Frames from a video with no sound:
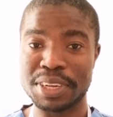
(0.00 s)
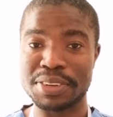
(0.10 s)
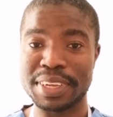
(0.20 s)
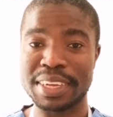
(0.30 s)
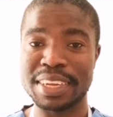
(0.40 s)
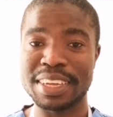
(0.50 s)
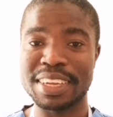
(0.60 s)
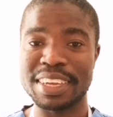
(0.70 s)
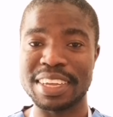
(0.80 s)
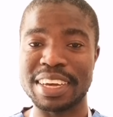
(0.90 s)
you are doing.
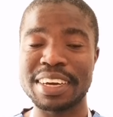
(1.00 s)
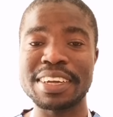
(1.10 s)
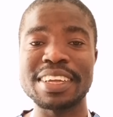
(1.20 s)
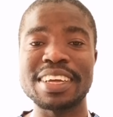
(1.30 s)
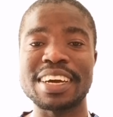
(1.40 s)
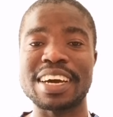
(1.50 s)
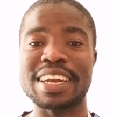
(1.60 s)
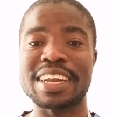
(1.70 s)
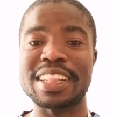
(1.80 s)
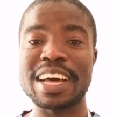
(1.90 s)
Yeah,
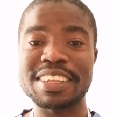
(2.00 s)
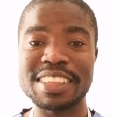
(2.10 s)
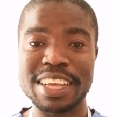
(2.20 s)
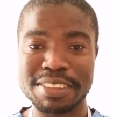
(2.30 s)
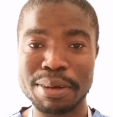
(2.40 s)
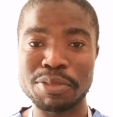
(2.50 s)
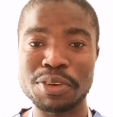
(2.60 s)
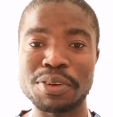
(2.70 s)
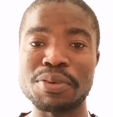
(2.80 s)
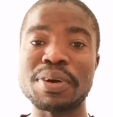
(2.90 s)
and that's the
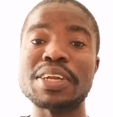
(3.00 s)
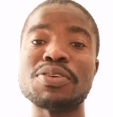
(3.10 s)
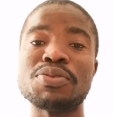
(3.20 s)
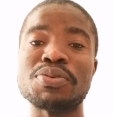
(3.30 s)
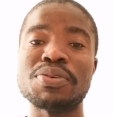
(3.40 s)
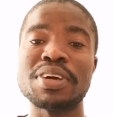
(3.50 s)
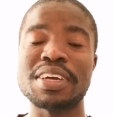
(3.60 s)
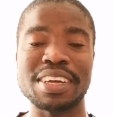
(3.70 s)
assumption you want to